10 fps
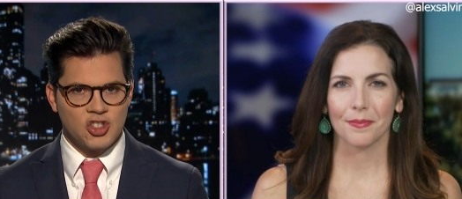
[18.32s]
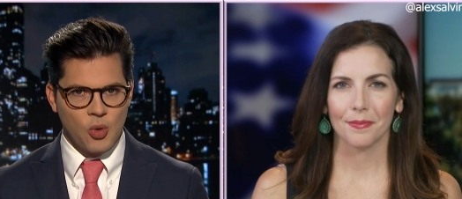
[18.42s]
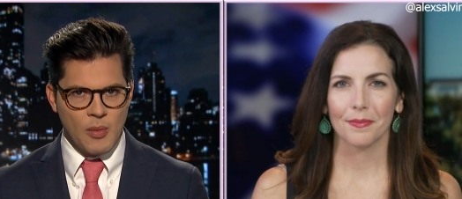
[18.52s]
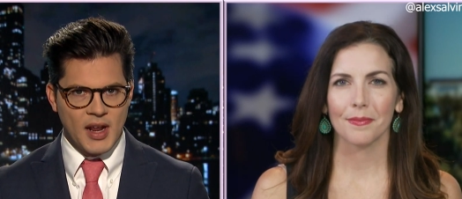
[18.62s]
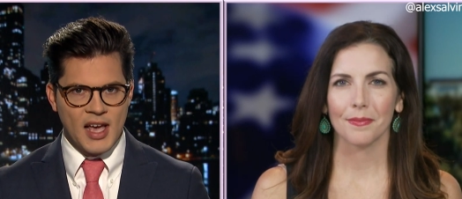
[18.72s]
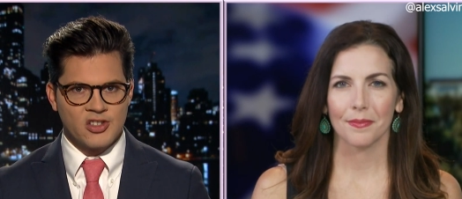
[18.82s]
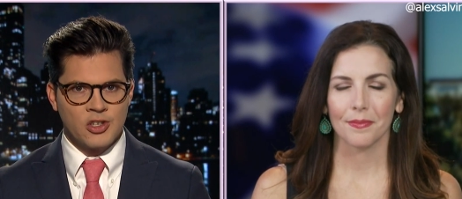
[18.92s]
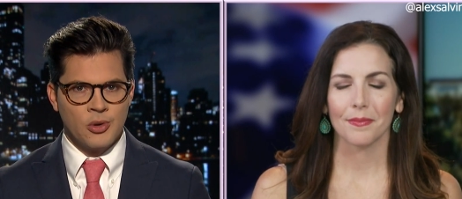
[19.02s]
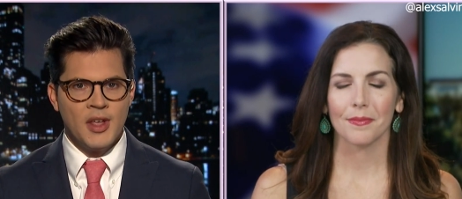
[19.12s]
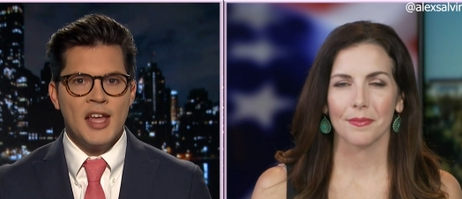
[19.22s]
Speaker 1: So, I want to ask
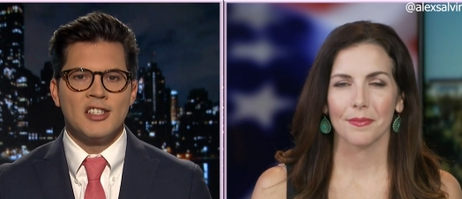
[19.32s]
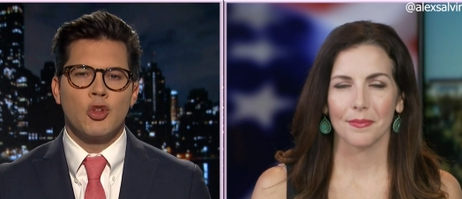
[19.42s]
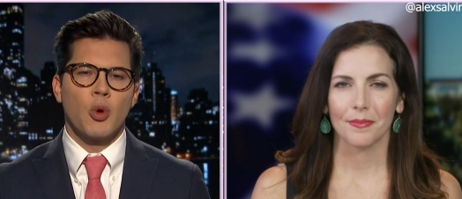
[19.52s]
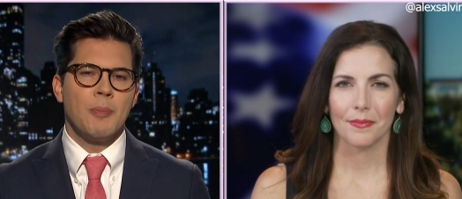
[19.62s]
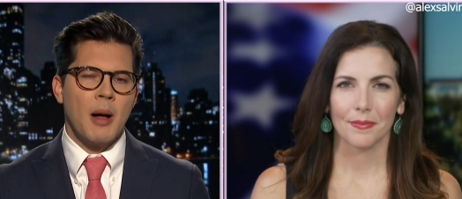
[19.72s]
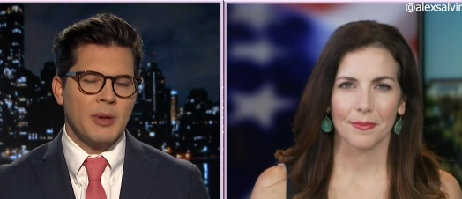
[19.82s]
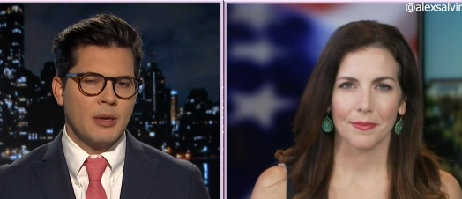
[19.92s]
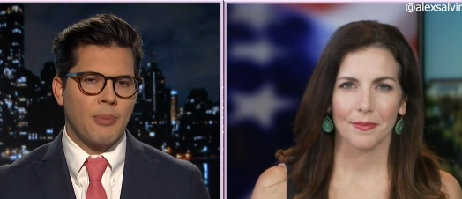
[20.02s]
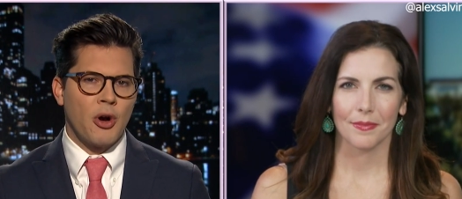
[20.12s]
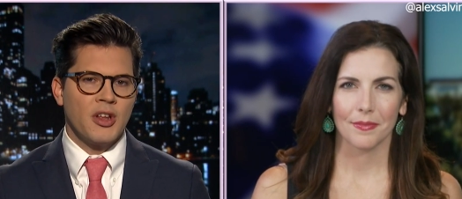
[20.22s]
you did the Republican
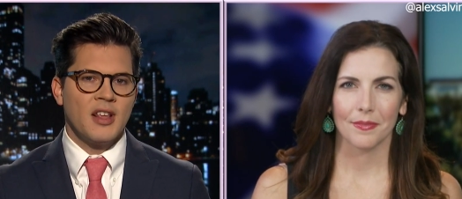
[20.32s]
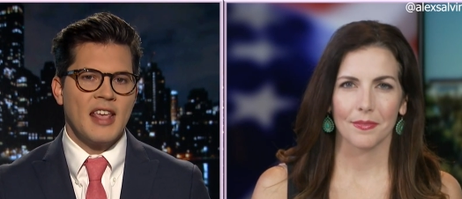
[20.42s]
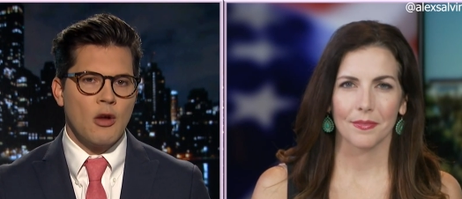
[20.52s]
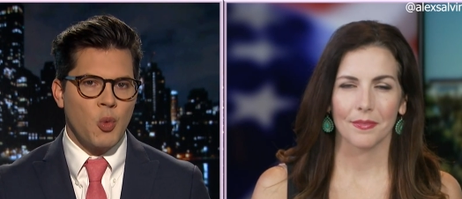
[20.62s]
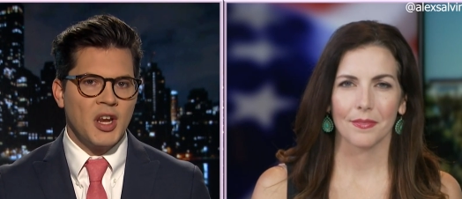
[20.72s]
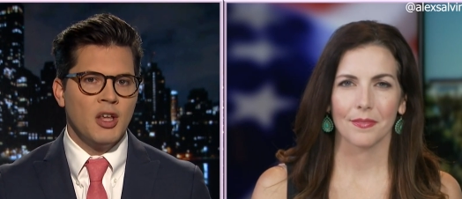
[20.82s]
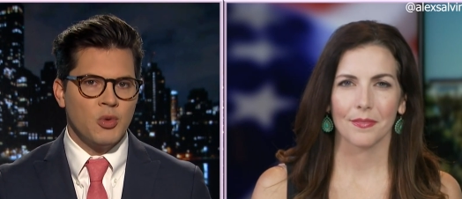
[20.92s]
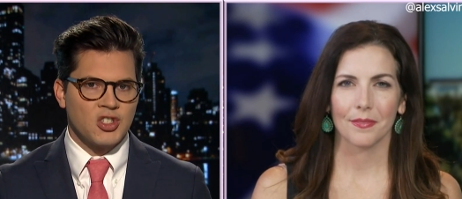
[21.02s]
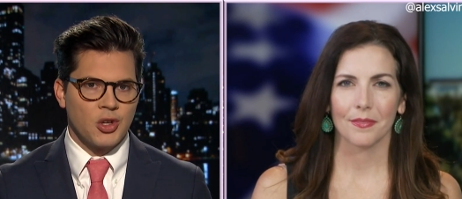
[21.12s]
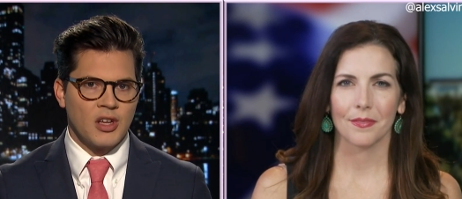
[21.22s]
Party get what it
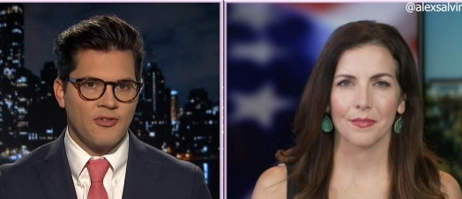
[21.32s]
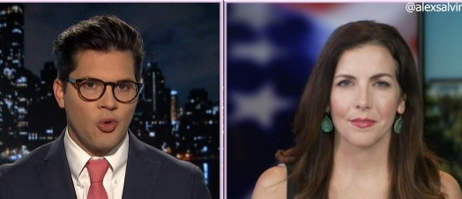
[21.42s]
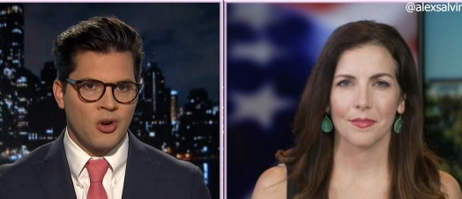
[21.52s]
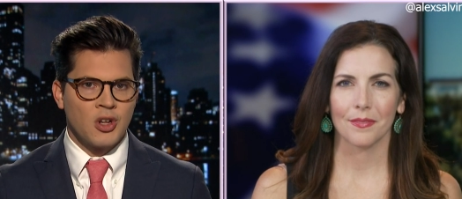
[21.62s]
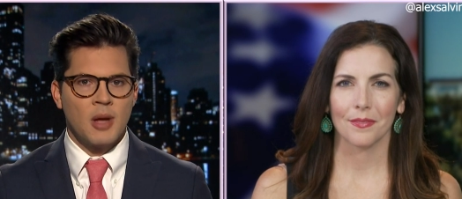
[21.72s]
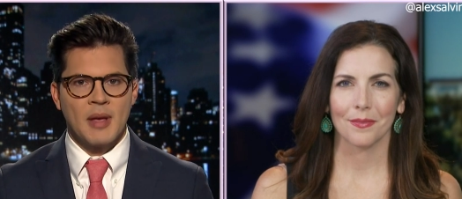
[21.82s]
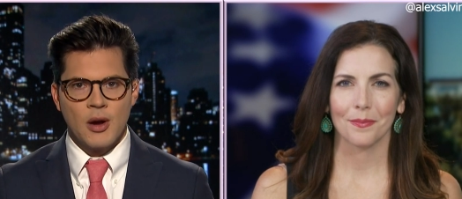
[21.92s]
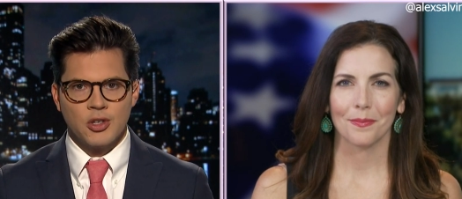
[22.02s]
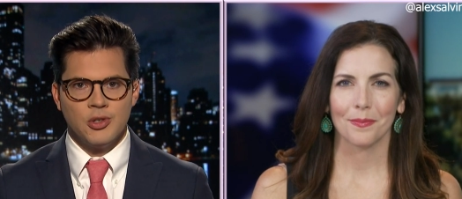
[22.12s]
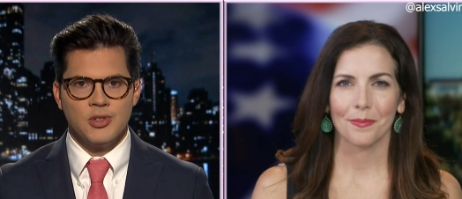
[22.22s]
was looking for coming out
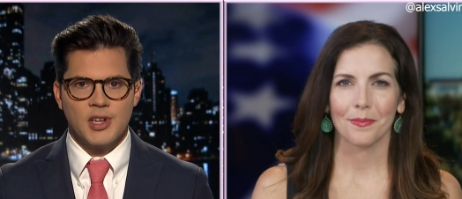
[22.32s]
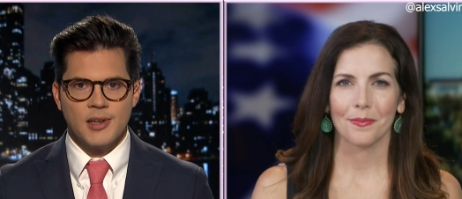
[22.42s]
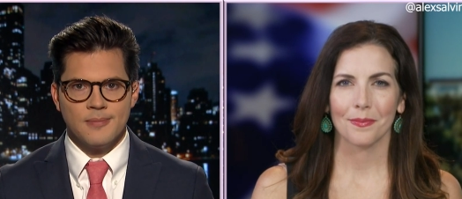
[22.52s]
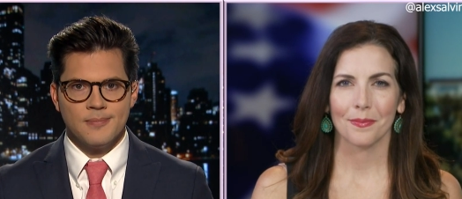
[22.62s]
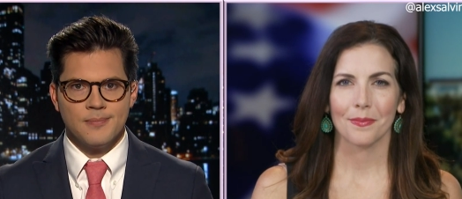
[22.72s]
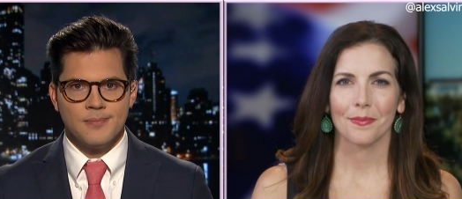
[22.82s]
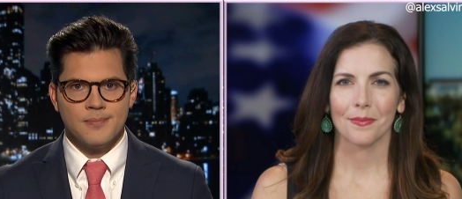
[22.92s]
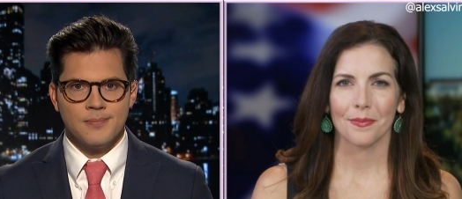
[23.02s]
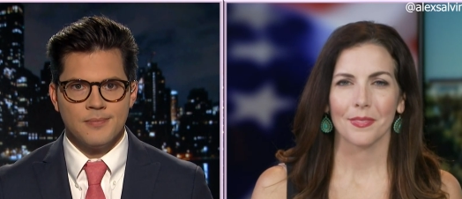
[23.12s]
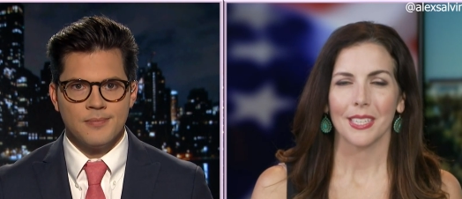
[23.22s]
of Tuesday?
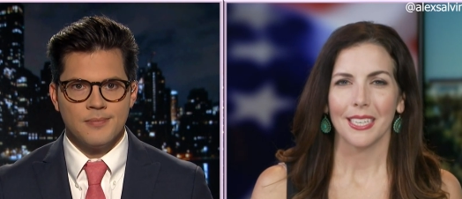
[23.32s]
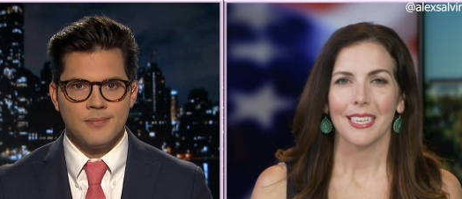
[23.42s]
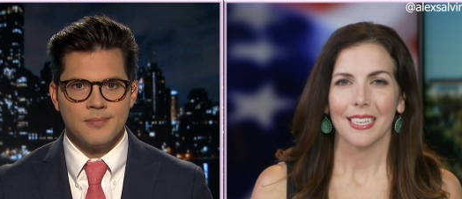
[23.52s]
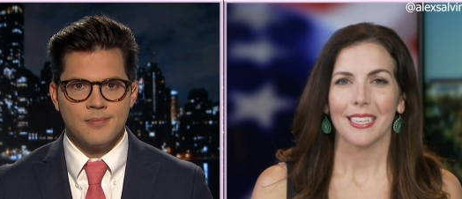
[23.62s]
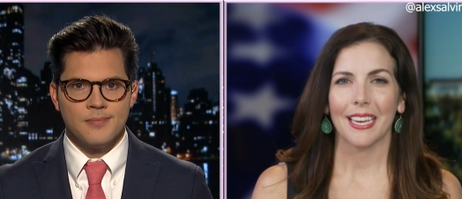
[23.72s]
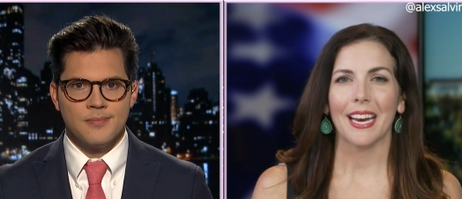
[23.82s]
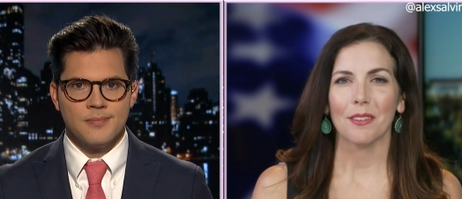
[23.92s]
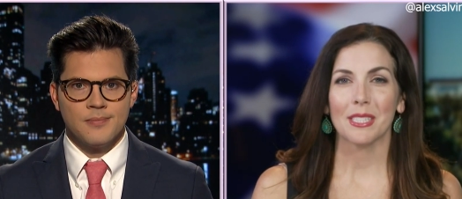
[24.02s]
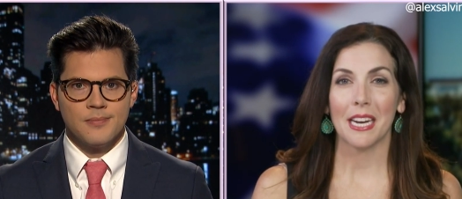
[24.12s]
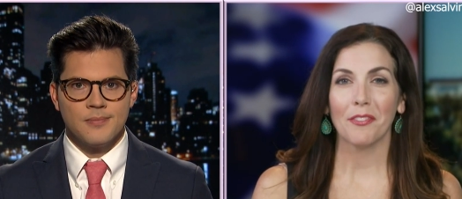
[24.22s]

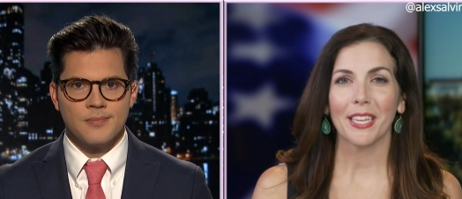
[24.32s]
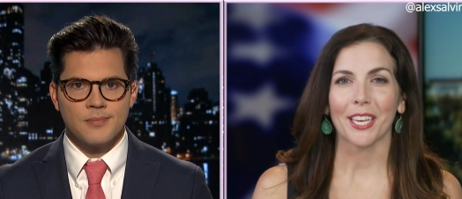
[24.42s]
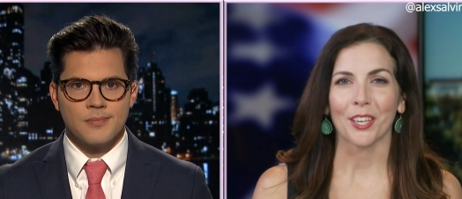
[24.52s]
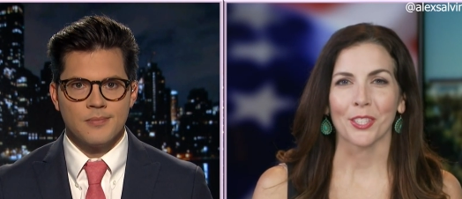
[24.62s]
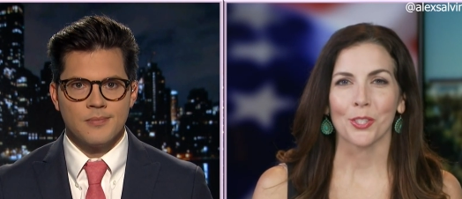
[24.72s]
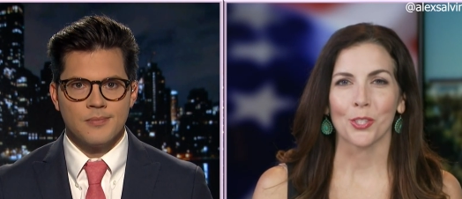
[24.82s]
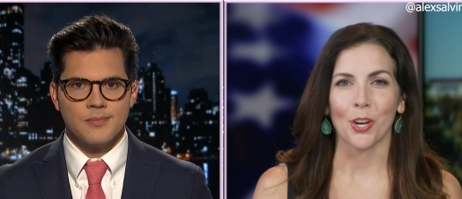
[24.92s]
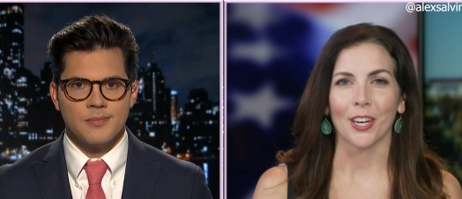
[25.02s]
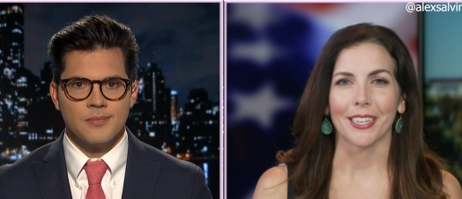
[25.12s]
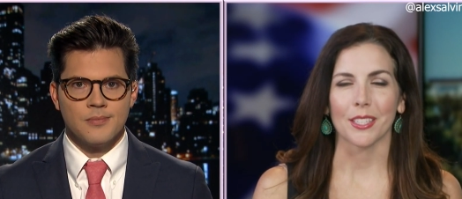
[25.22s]
Speaker 2: Yeah, it was definitely a good
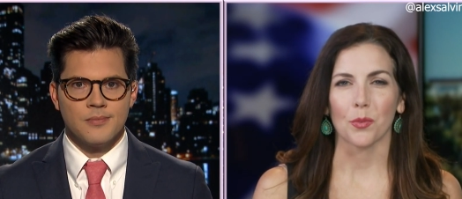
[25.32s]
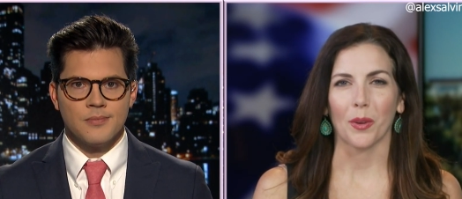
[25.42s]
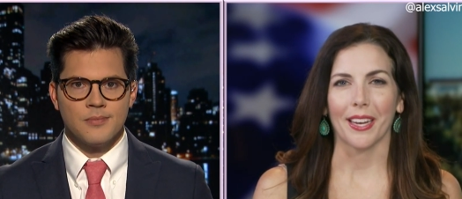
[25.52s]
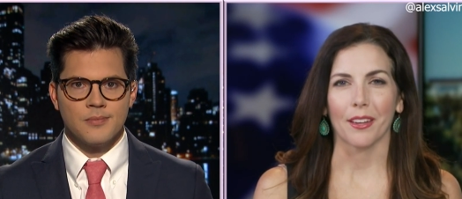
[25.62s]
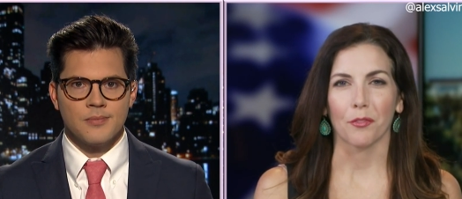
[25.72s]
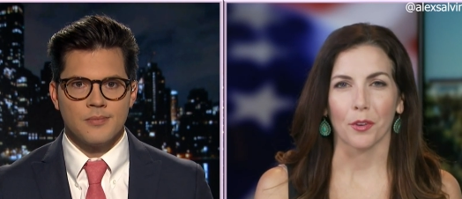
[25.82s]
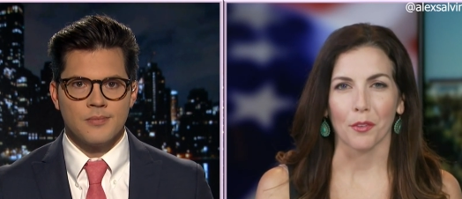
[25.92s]
start as we